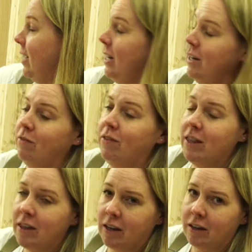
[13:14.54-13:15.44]
needed to
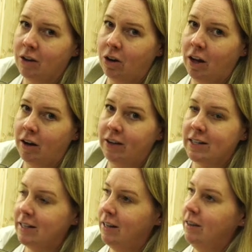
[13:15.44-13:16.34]
vent the kiln,
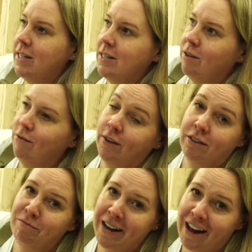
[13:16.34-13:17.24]
obviously, and this is the front
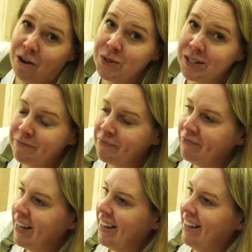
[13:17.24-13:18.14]
of my house.
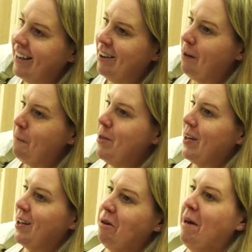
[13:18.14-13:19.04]
You
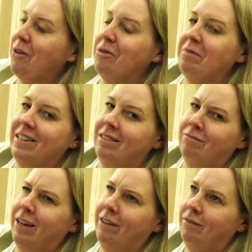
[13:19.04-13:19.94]
can go back one of
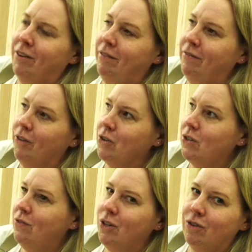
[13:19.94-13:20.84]
my very
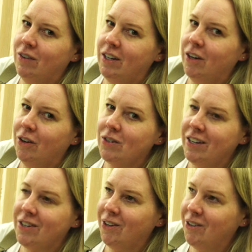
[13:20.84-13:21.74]
first few videos.
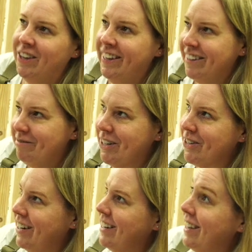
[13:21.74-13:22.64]
I showed me
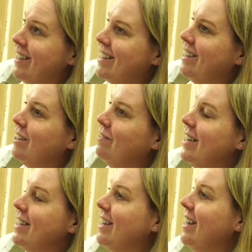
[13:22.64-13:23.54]
trying to get this kiln
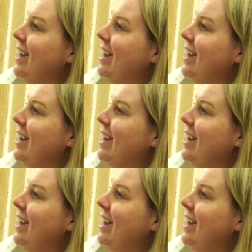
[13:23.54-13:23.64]
vented.